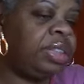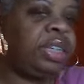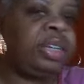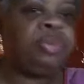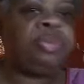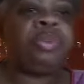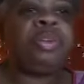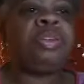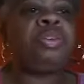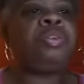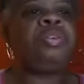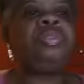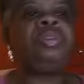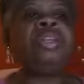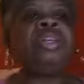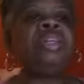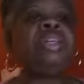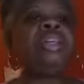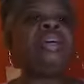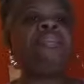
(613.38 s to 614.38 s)
Yeah, but you
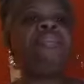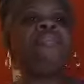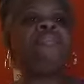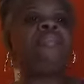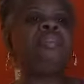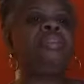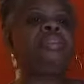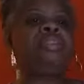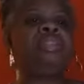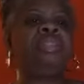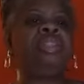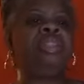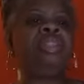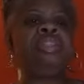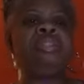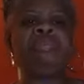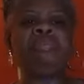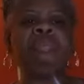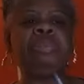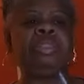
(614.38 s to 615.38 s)
don't need that for
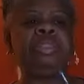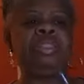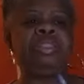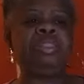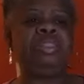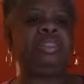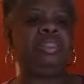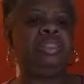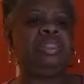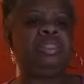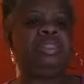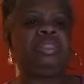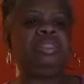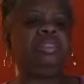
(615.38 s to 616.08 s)
this business.